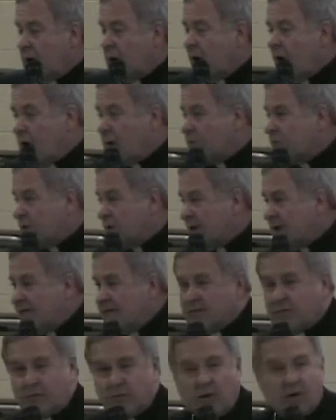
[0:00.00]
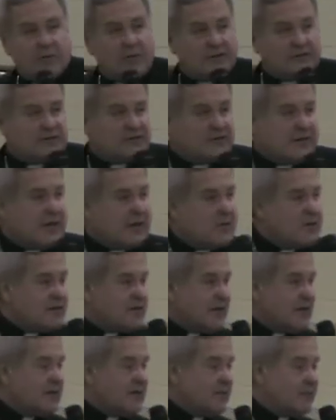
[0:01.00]
unbelievable, but today we
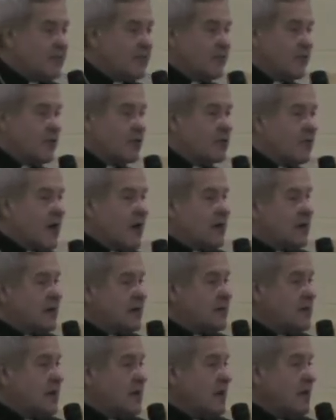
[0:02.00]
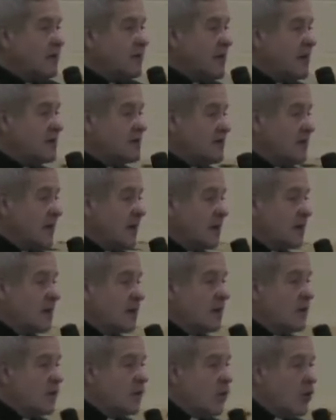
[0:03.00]
take for granted things like
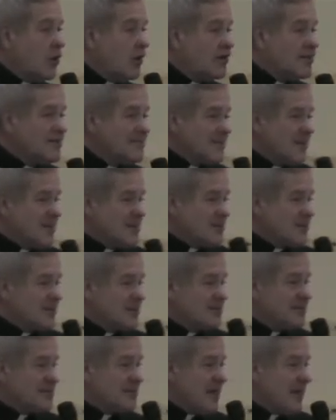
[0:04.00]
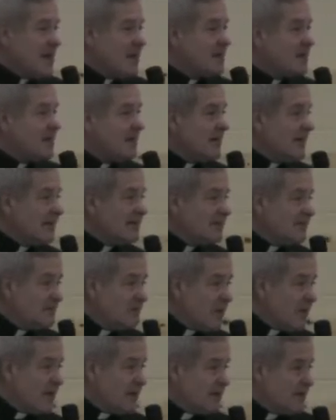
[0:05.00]
organizations and collective
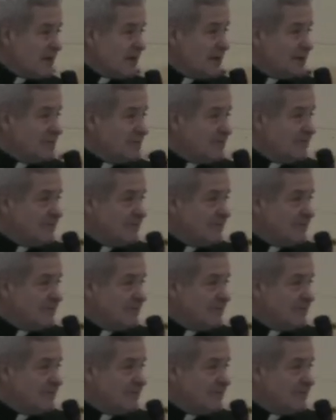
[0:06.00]
bargaining.